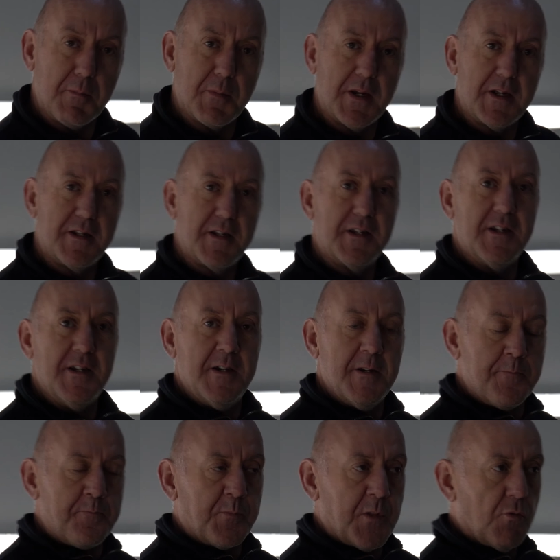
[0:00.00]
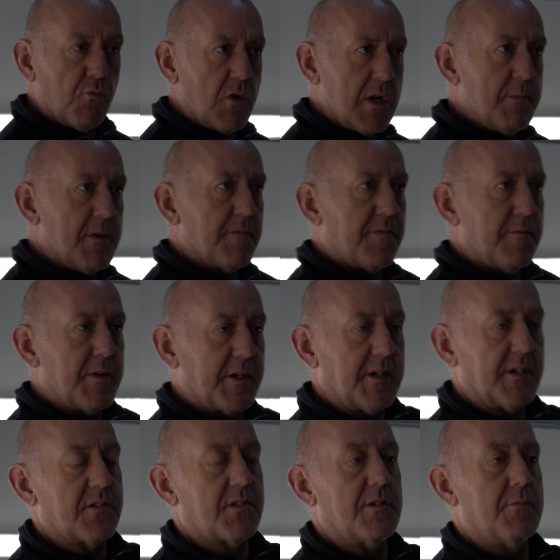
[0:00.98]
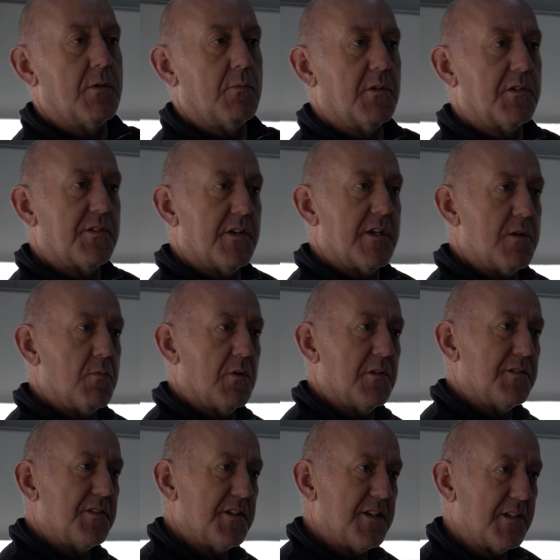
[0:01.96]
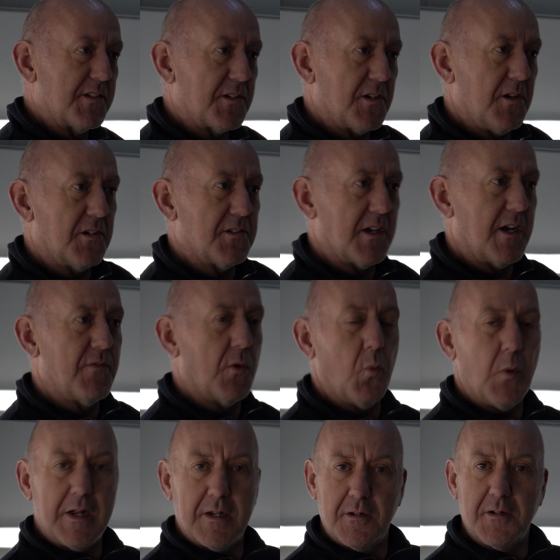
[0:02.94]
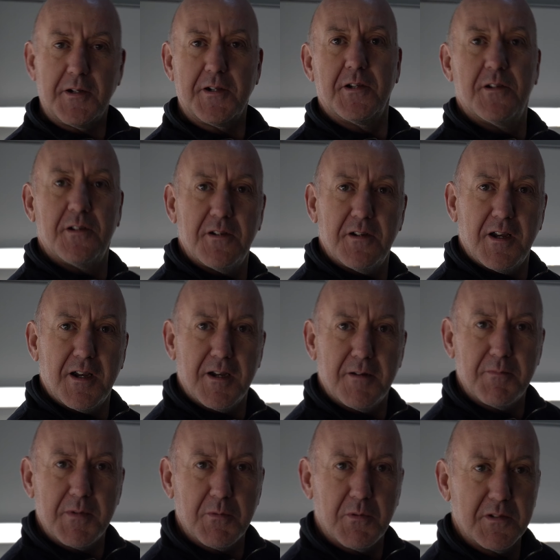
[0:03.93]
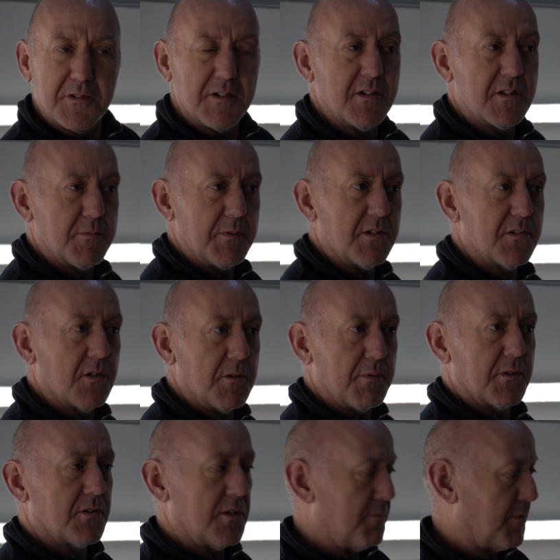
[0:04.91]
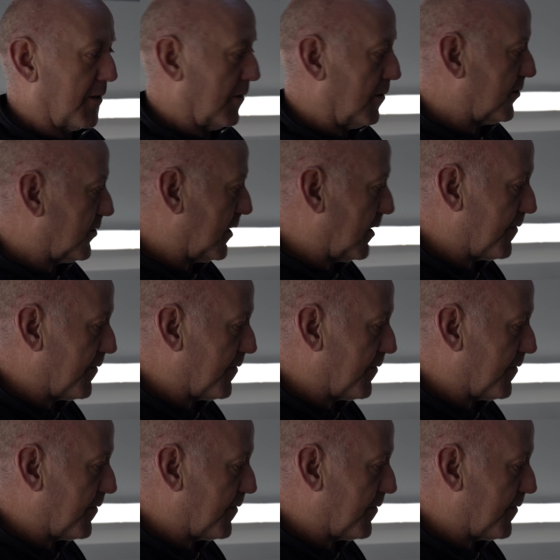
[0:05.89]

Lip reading: The remit from the customer was that he wanted his car to have a wet look. He wanted it to be super glossy.